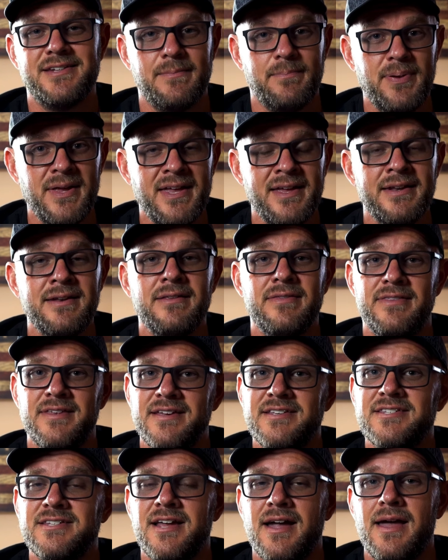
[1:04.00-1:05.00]
to pin
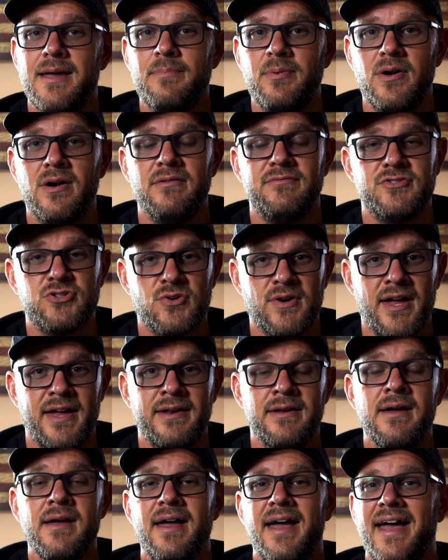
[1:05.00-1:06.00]
this type of
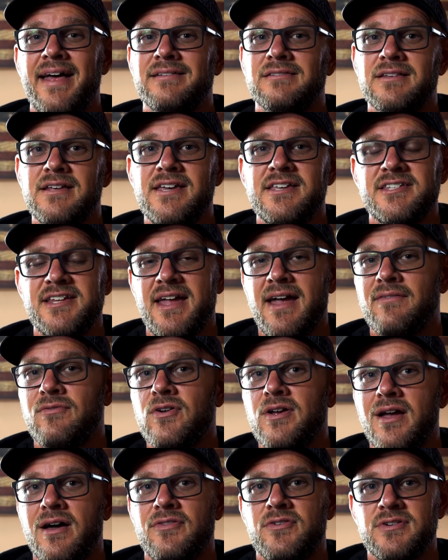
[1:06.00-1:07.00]
Tren at least
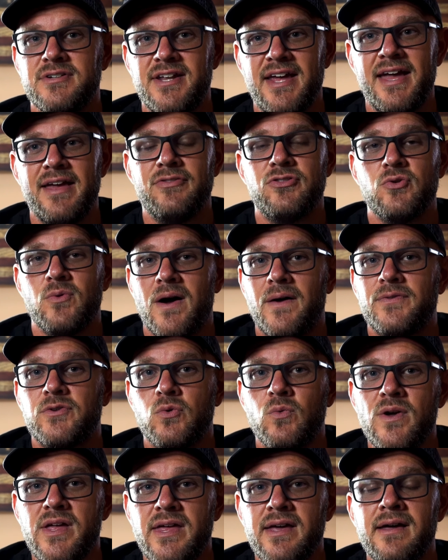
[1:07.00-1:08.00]
every other day throughout the
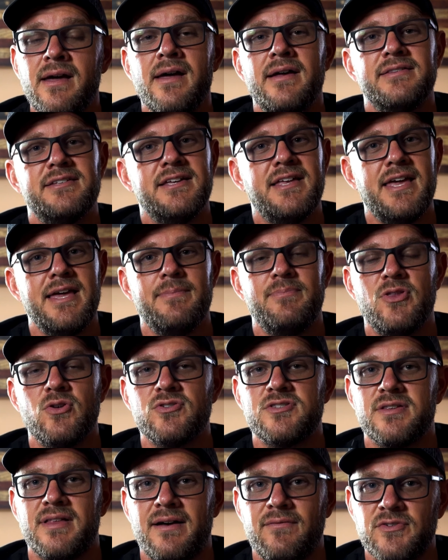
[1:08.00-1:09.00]
week to keep
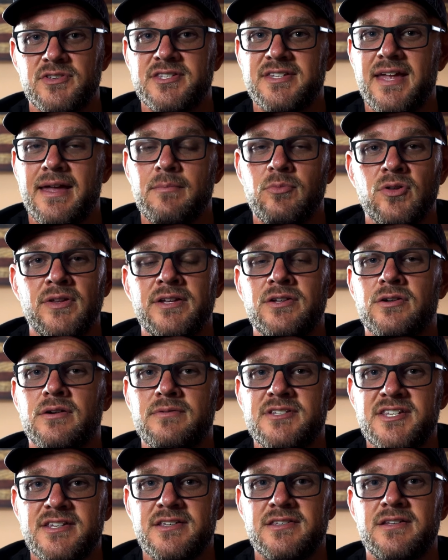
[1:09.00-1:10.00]
those levels stable in your
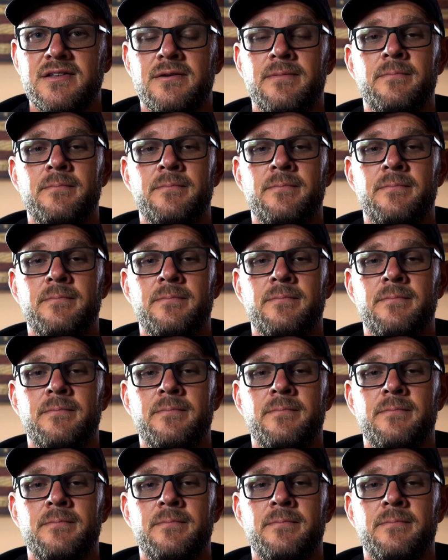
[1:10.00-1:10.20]
system.